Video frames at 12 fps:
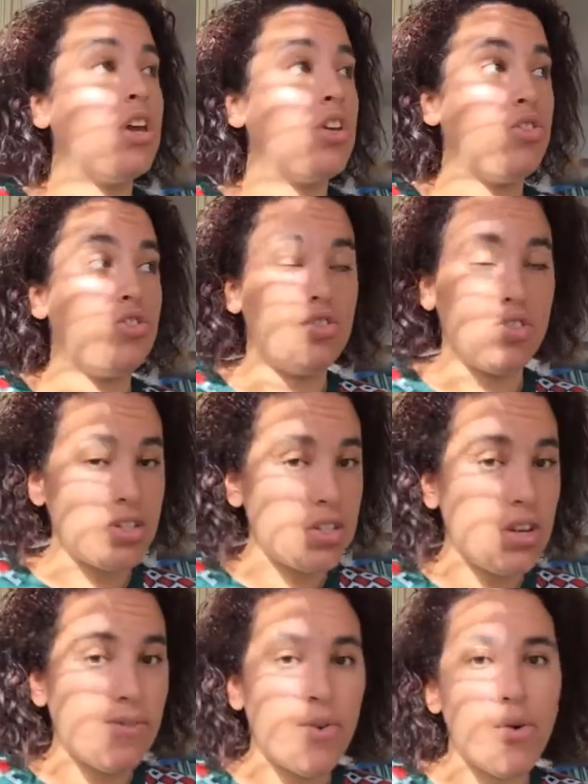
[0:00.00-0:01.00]
You just
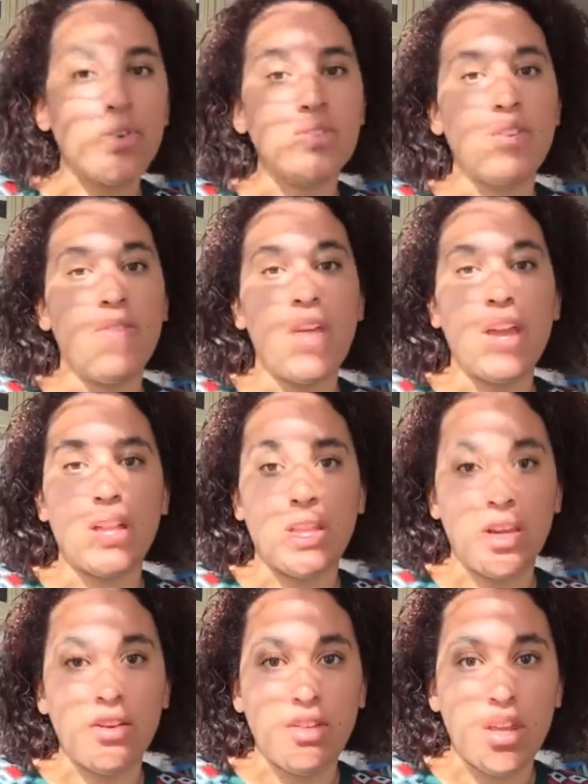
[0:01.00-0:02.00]
need to focus on that
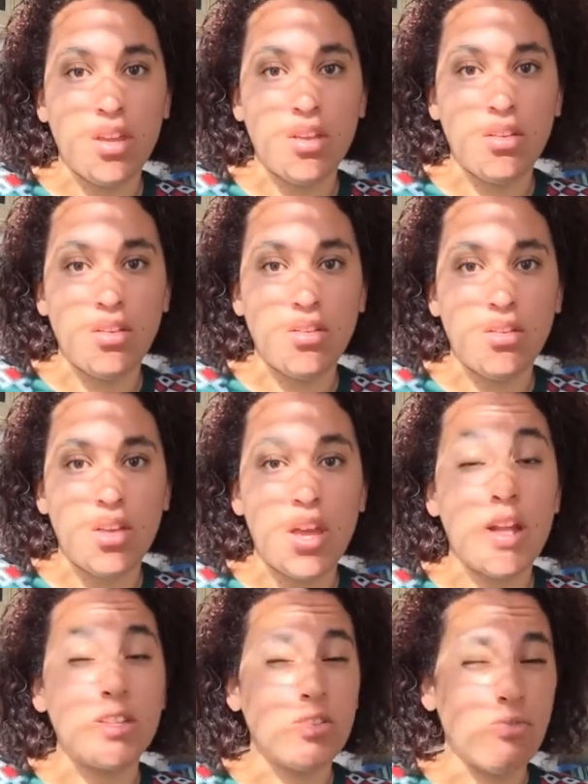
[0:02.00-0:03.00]
clarity
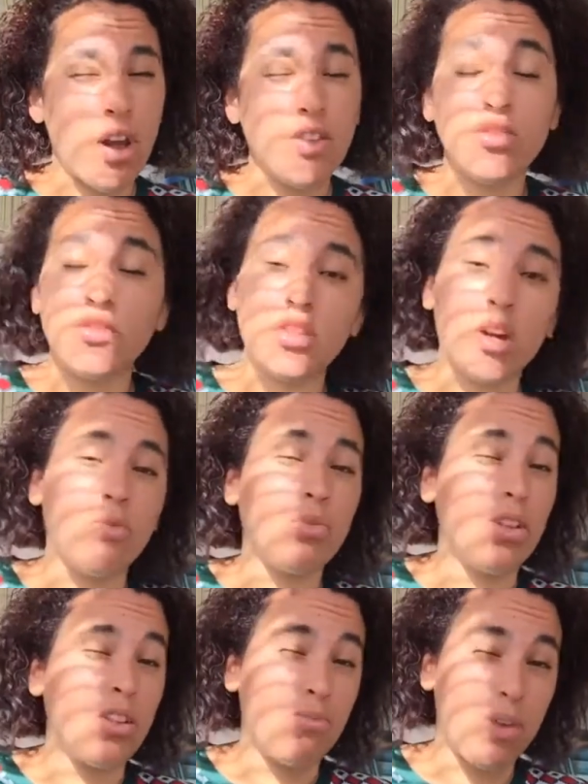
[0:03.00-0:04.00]
and surround yourself with
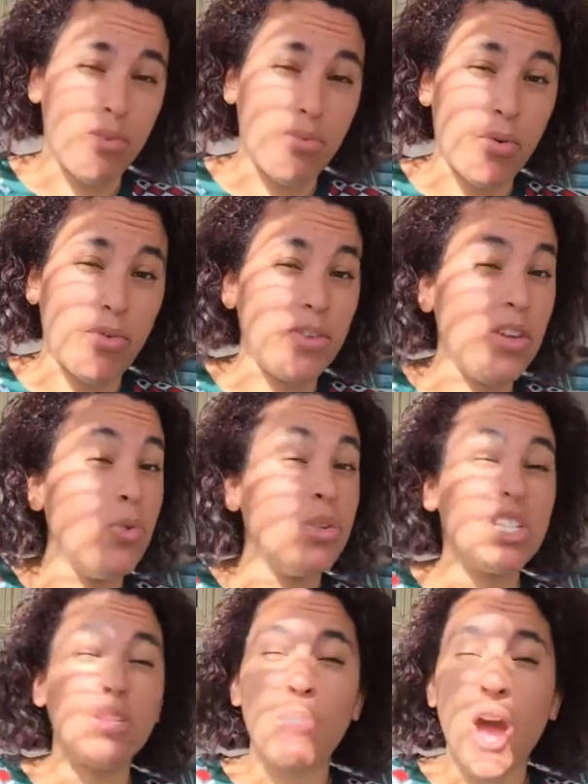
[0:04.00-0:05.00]
good people who
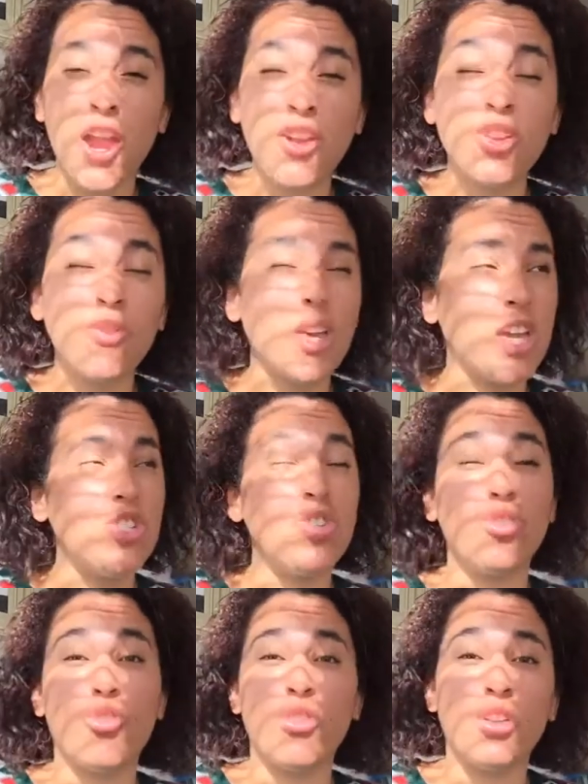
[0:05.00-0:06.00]
inspire you and get you
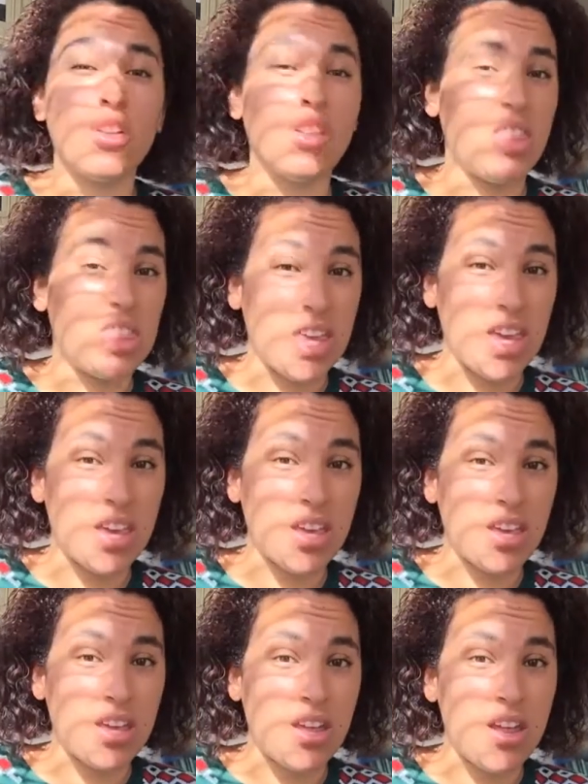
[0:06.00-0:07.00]
to critically
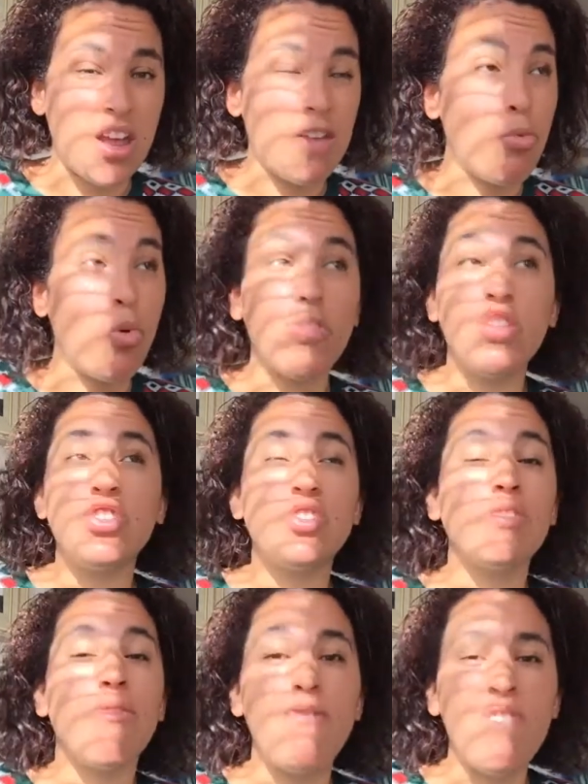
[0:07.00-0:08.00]
think. More than
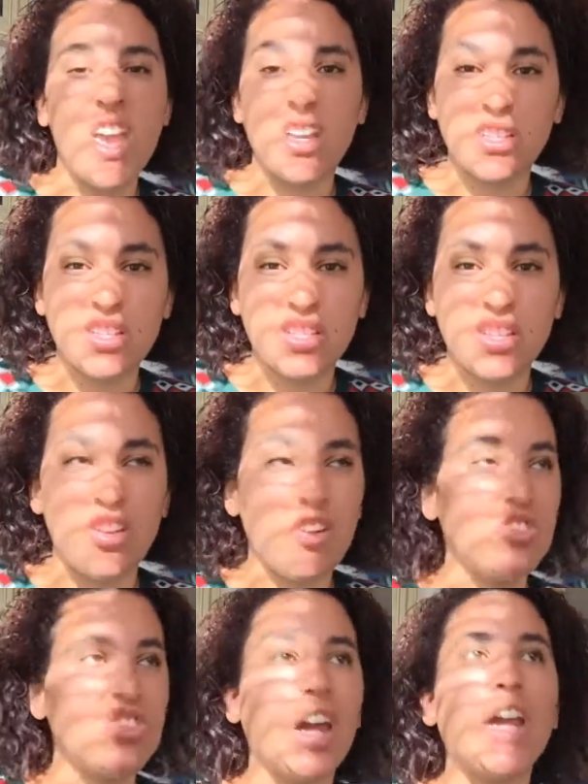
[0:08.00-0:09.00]
just a fix,
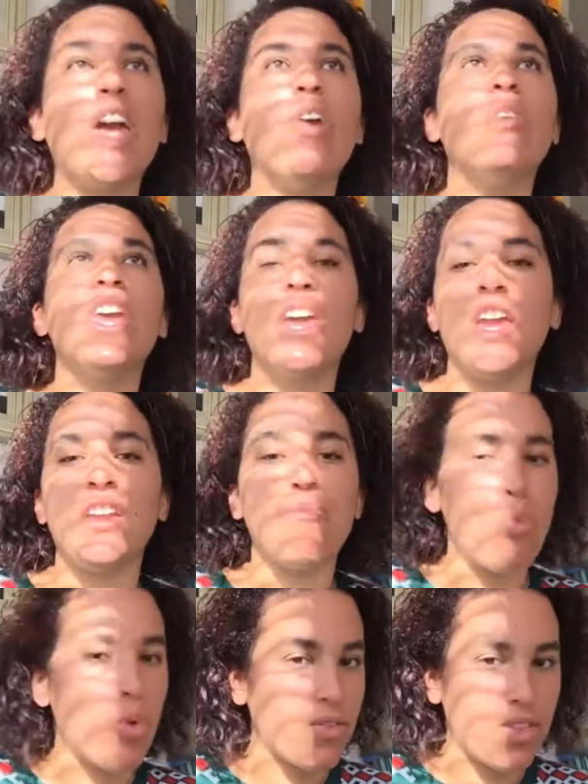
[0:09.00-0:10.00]
just like cocaine,
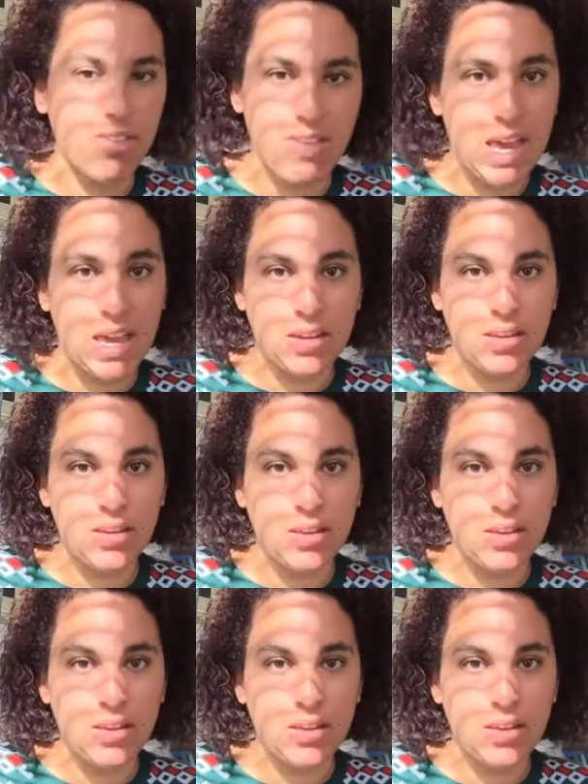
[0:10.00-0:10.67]
more than that.